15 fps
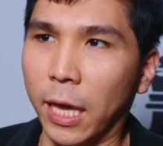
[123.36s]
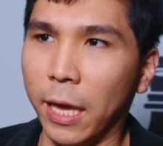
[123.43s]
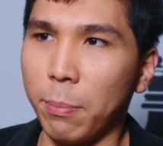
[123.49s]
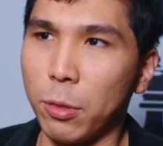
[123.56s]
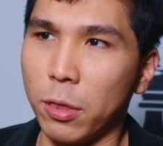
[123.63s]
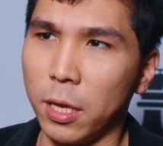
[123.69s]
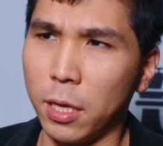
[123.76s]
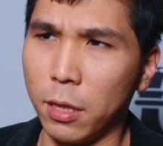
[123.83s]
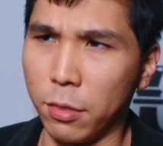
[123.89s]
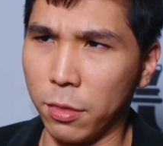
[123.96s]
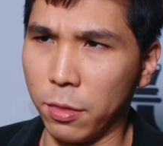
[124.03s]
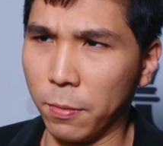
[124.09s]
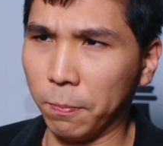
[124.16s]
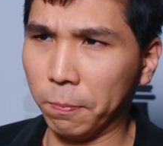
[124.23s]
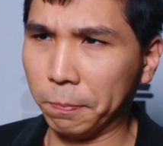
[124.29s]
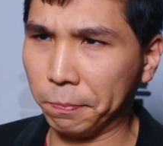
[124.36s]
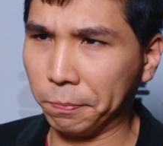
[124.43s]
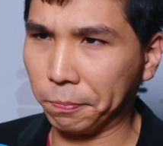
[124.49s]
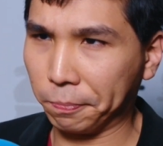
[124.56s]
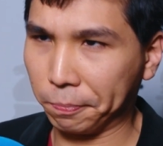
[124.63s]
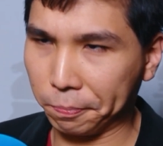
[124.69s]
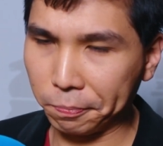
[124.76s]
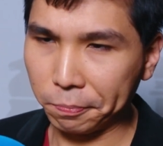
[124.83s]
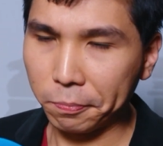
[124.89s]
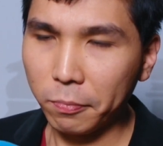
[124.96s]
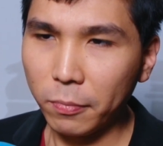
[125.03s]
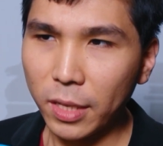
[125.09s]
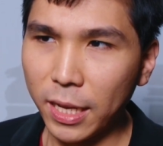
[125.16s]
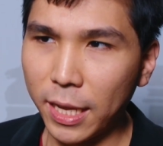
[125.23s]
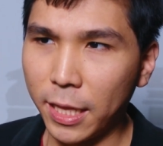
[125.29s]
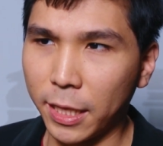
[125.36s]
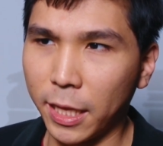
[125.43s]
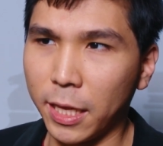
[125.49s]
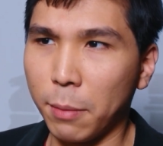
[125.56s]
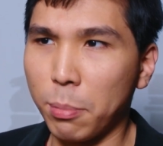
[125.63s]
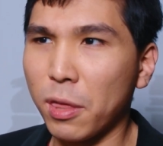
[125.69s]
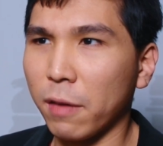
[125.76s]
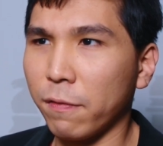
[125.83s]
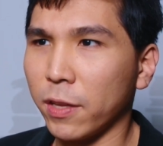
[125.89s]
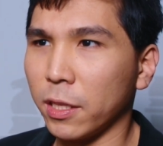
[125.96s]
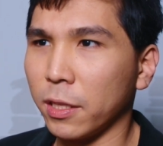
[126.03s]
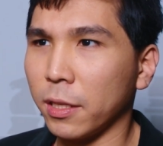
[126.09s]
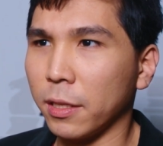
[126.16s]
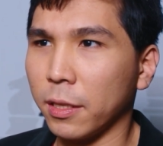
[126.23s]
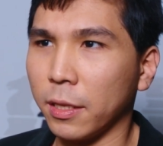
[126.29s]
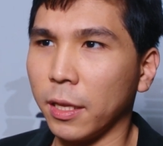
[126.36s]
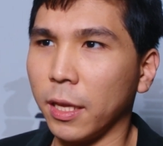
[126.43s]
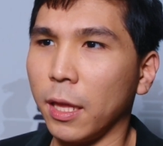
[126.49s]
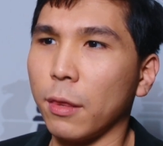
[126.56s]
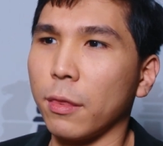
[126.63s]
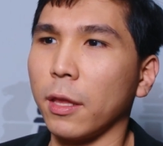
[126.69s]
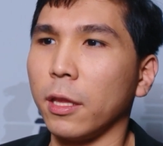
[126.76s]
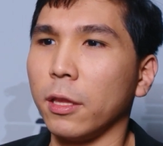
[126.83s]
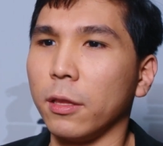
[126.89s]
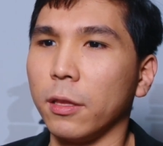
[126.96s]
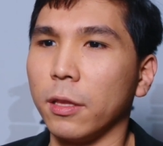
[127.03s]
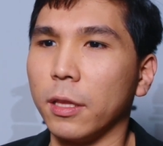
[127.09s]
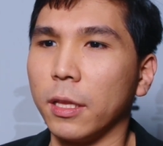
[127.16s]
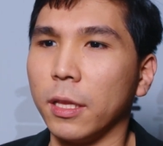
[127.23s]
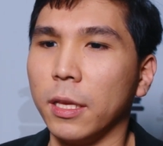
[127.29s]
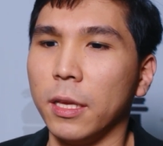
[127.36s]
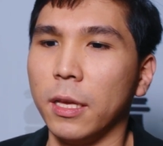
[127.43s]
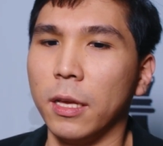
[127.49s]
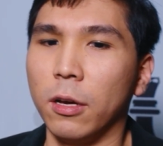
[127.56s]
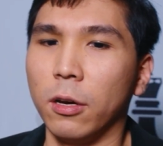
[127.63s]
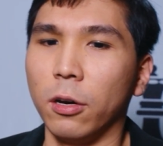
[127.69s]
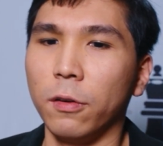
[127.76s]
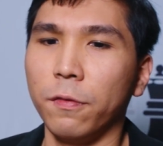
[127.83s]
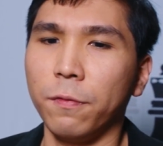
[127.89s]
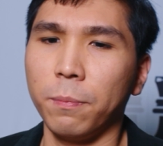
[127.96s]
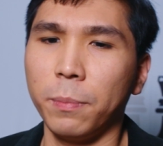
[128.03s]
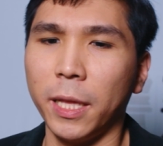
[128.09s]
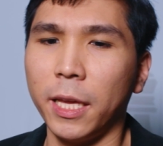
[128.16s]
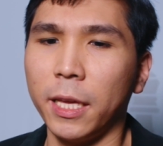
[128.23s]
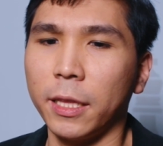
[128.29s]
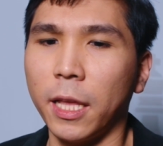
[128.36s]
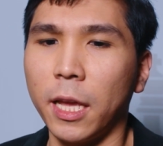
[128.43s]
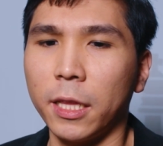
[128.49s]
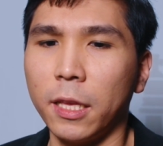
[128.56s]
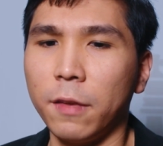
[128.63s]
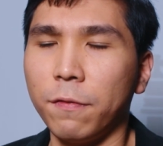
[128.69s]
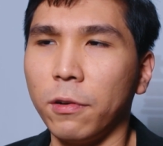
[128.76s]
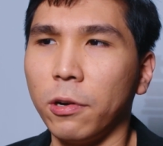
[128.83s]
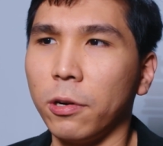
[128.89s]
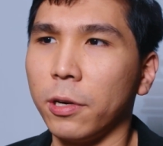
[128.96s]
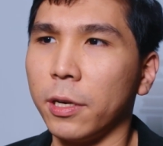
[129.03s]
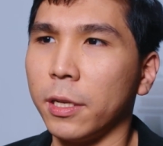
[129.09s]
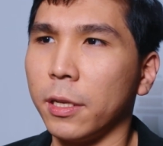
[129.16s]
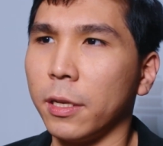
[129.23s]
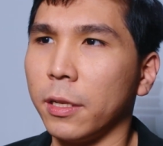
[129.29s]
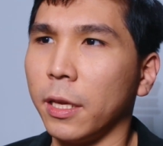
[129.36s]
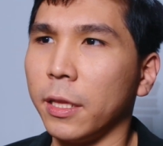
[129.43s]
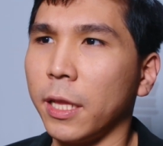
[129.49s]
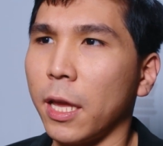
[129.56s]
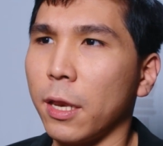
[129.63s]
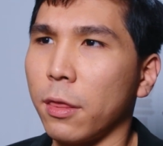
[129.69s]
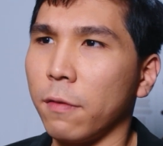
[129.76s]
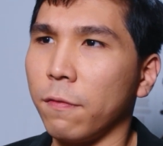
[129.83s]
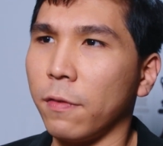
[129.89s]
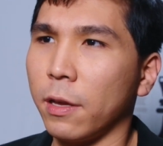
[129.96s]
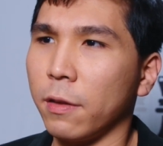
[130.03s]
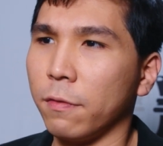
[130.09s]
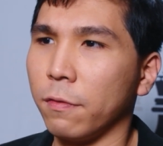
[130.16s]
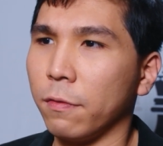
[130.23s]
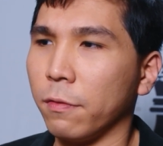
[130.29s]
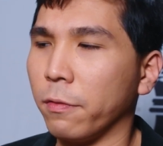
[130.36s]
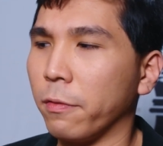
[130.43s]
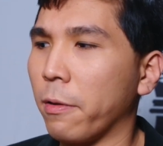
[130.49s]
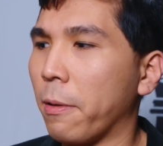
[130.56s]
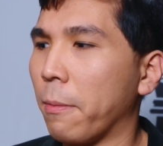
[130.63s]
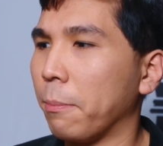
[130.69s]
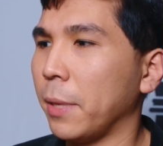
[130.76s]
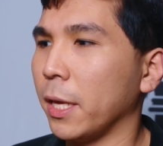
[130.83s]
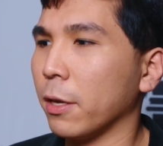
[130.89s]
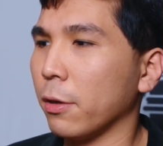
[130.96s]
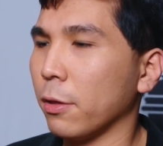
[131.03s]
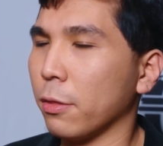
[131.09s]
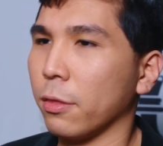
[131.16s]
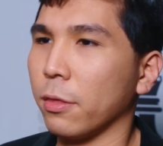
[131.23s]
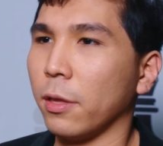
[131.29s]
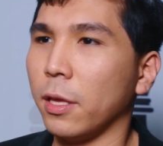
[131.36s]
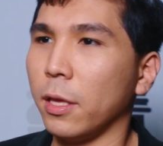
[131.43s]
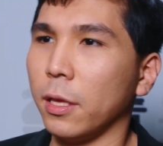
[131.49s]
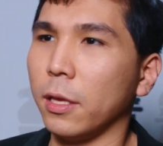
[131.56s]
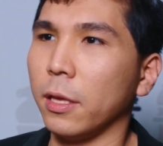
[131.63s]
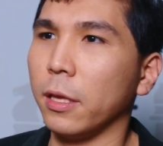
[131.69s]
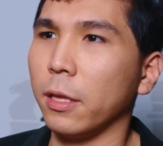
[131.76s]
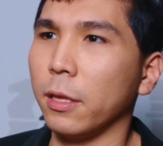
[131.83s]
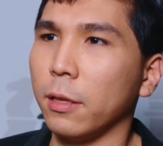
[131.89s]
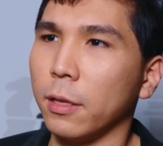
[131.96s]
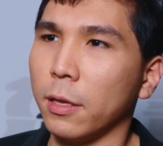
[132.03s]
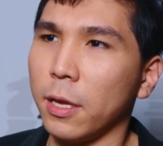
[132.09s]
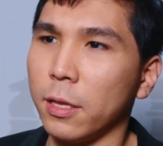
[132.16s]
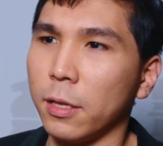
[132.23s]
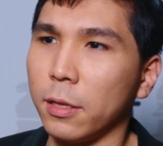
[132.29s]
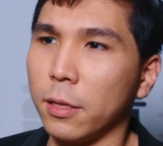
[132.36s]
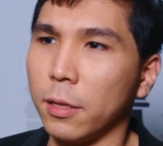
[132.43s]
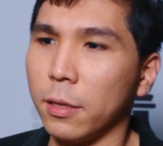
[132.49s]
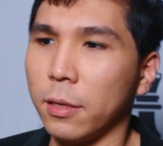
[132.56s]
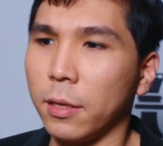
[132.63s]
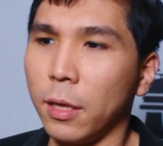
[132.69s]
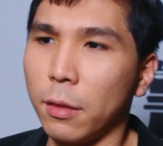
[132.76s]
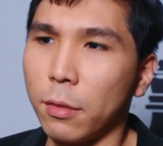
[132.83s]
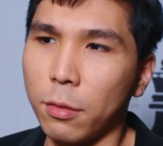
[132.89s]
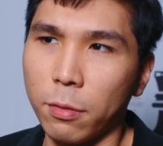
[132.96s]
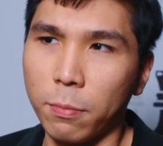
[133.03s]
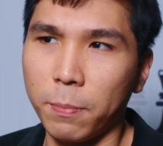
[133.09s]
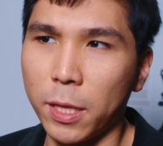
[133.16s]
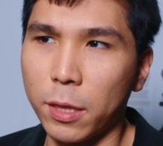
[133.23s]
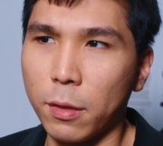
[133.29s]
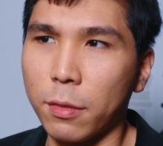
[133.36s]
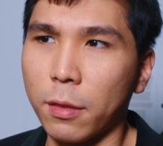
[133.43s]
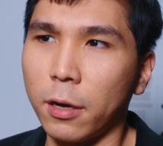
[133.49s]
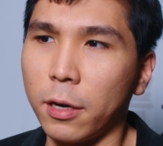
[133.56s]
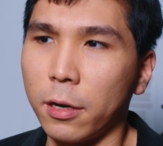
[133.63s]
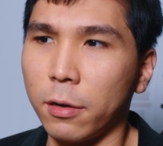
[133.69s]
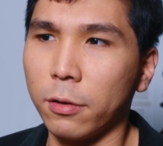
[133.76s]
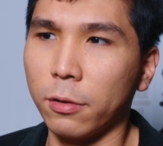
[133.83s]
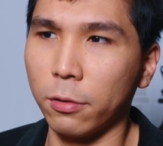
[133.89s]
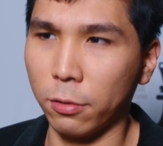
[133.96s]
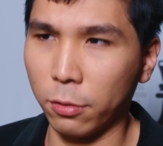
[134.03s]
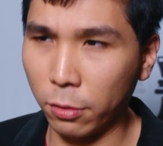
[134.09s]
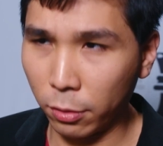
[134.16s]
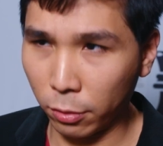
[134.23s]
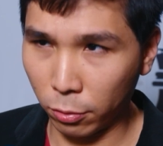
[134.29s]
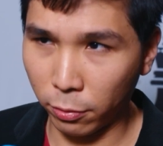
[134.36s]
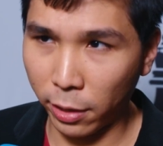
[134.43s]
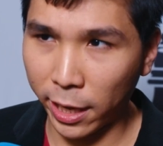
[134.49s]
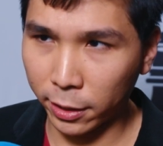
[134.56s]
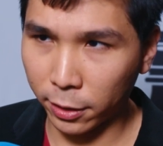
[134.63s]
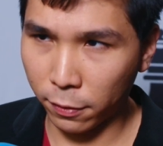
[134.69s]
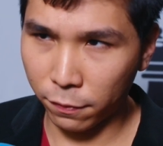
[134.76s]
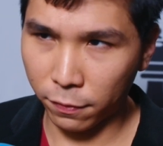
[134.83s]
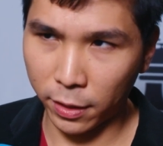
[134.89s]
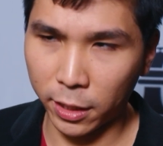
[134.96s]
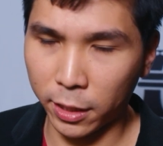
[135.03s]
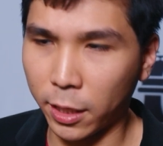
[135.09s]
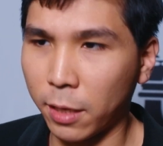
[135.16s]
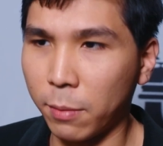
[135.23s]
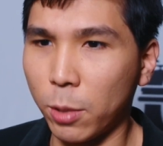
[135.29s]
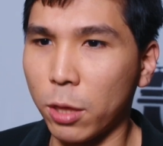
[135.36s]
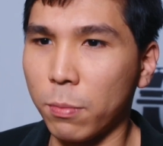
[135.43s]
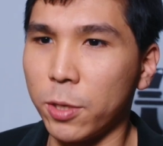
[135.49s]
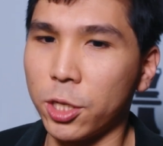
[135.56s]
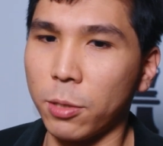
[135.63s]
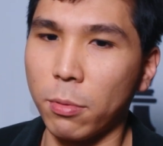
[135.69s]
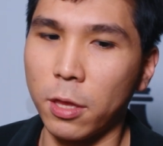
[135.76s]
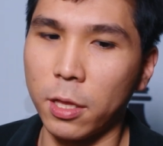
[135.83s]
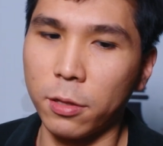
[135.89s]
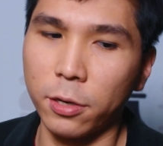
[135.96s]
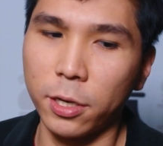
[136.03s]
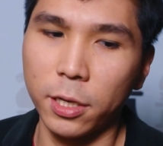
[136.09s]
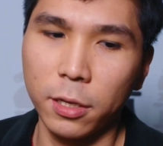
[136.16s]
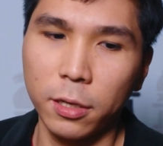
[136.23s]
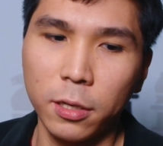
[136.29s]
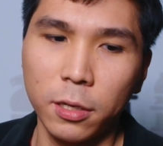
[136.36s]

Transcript: f6 and king f7 instead of playing knight e4 and knight c5, because in the end his pieces are too active, and I think he missed bishop c3